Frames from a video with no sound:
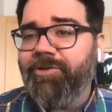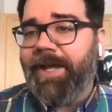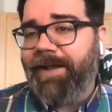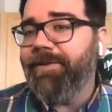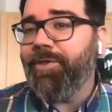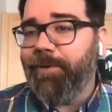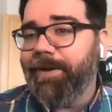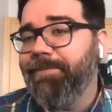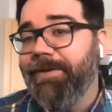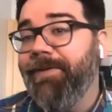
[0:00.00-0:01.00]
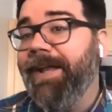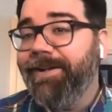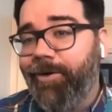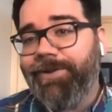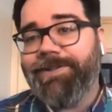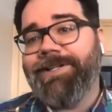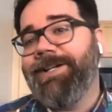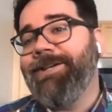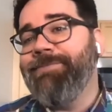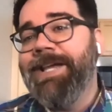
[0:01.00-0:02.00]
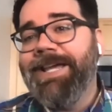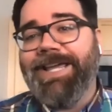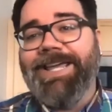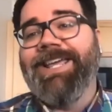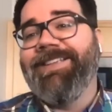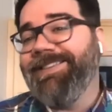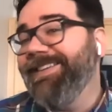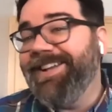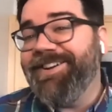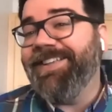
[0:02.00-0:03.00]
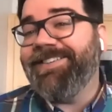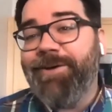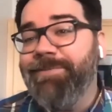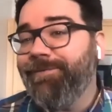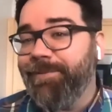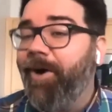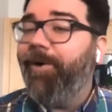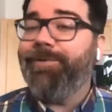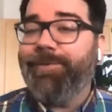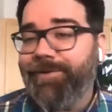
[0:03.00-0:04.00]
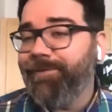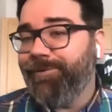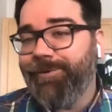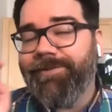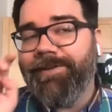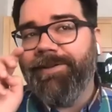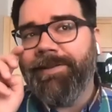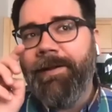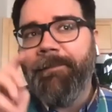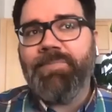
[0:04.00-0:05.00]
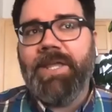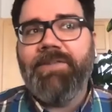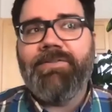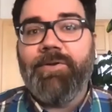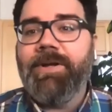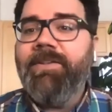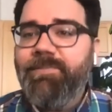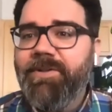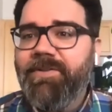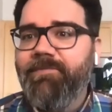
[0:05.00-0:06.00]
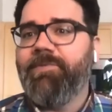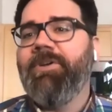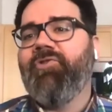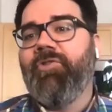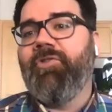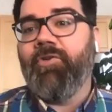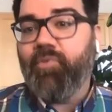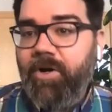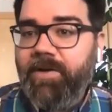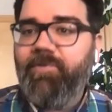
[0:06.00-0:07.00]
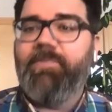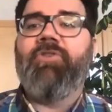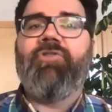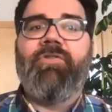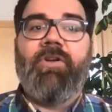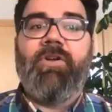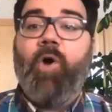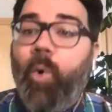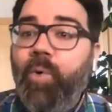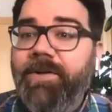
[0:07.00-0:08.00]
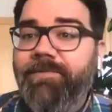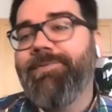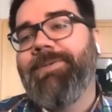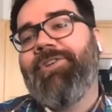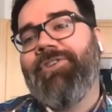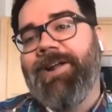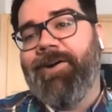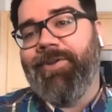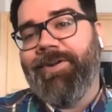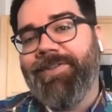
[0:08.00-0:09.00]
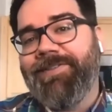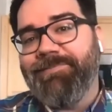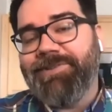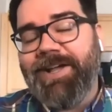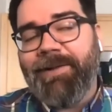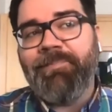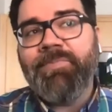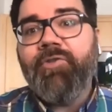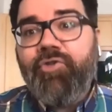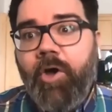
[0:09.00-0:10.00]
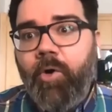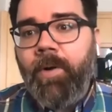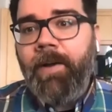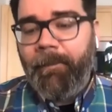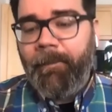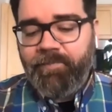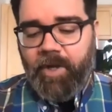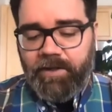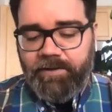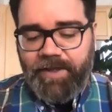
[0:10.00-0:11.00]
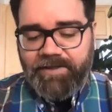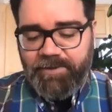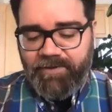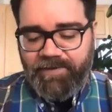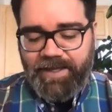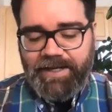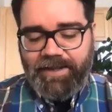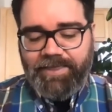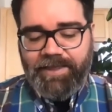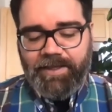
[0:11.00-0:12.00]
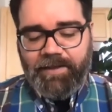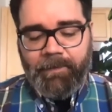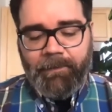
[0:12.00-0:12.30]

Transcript: hasn't thoroughly been vetted all the time, is coming from all sorts of sources. And so there is misinformation, there's wrong information, there's old information out there at the same time. So all of that to be said, I think,